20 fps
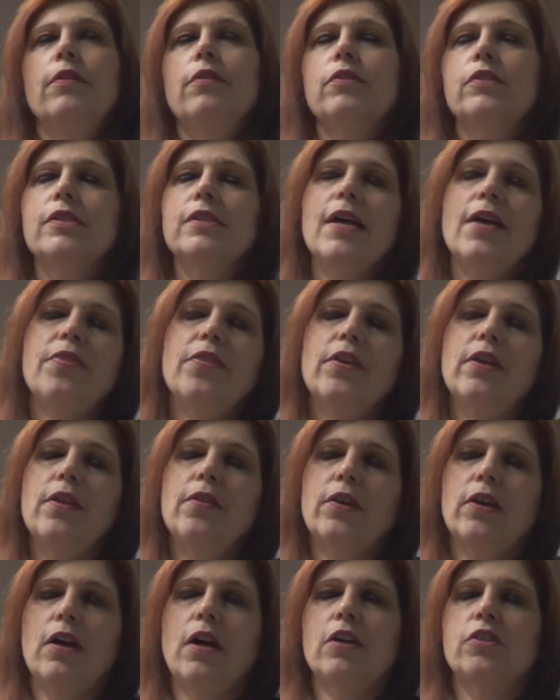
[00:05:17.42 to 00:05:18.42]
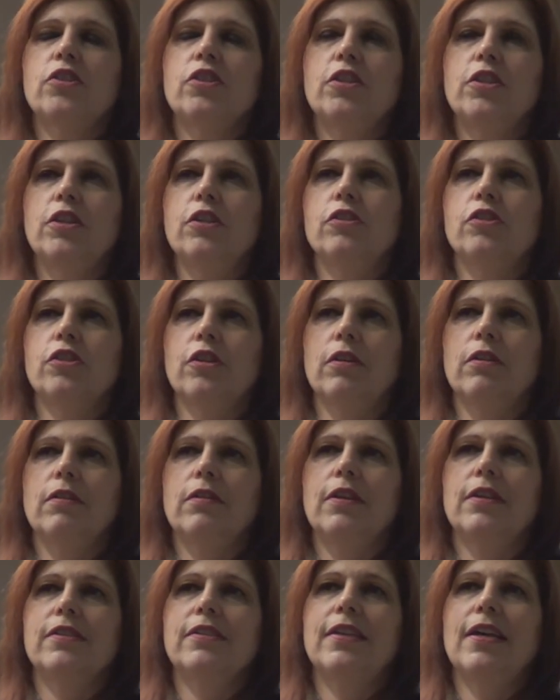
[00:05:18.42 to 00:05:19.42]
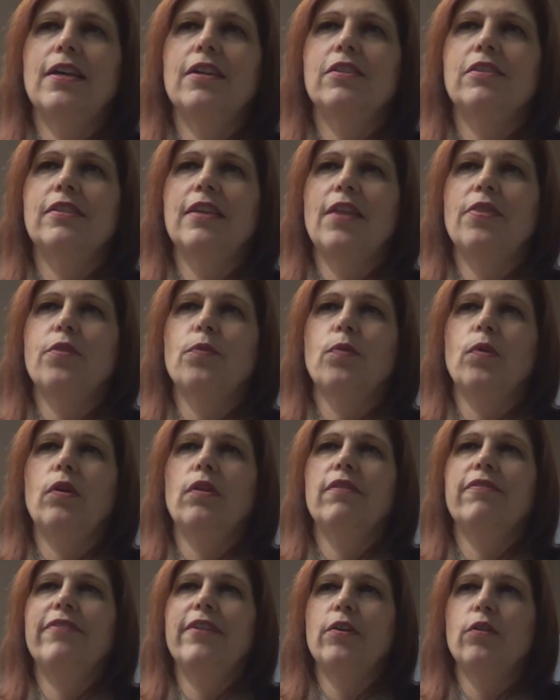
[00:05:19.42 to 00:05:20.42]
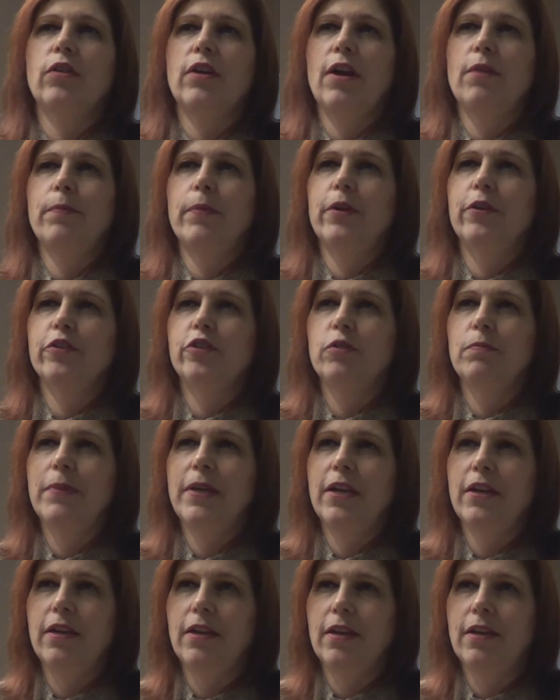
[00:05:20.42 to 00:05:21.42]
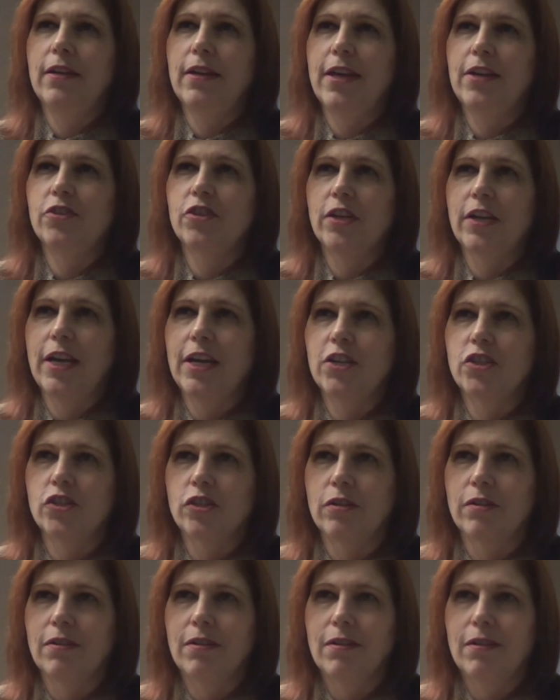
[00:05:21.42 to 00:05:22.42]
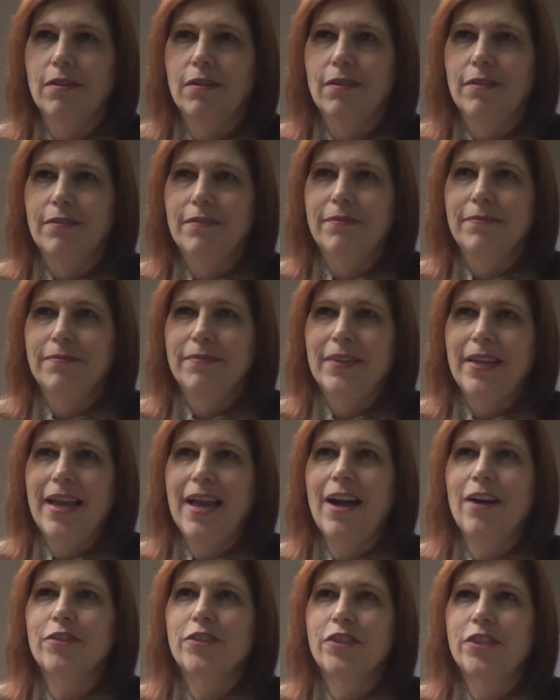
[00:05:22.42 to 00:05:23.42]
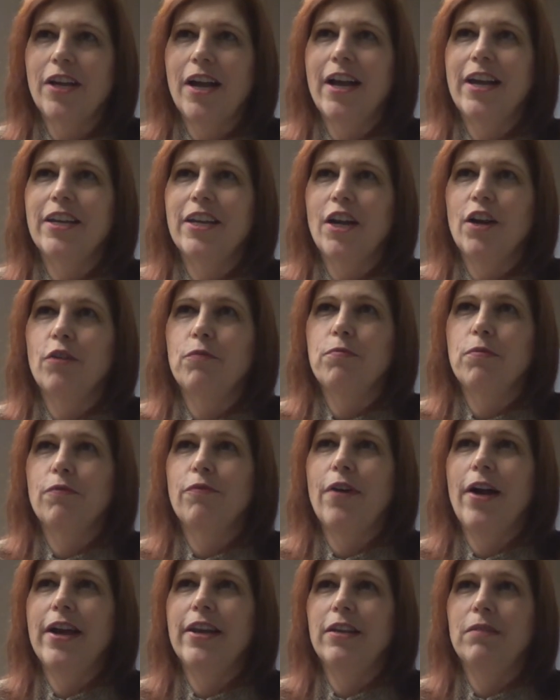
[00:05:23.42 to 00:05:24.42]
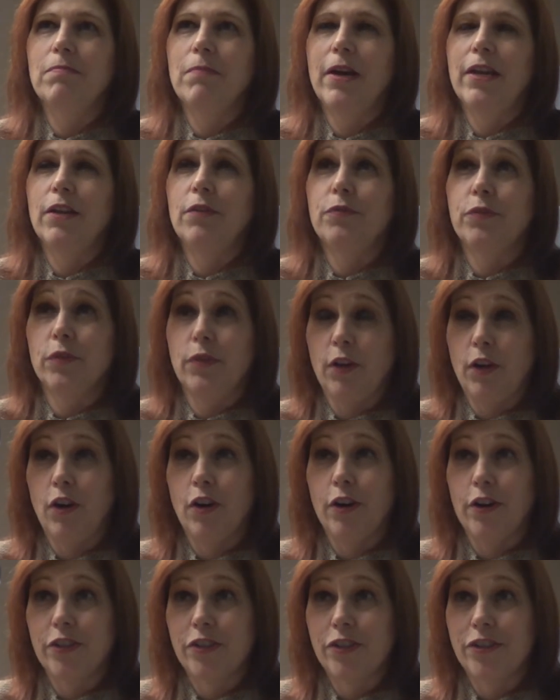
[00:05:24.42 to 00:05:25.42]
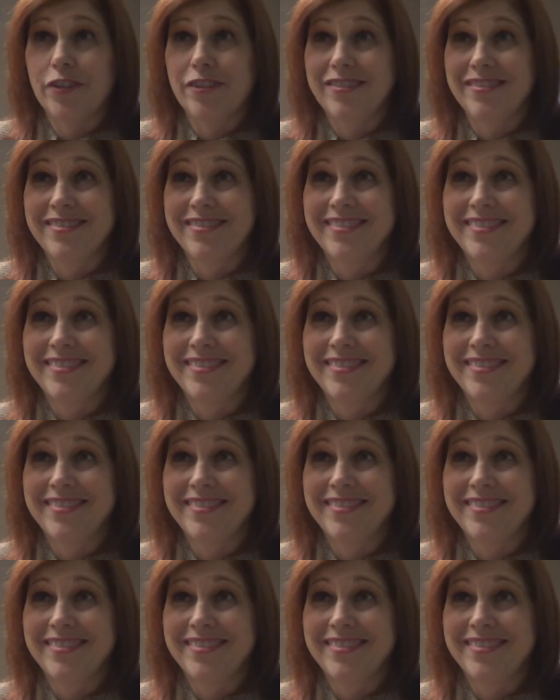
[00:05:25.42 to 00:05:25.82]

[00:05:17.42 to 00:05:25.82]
there's nothing in the Constitution that says that the role of the federal government is to be in education outside of providing money for the arts.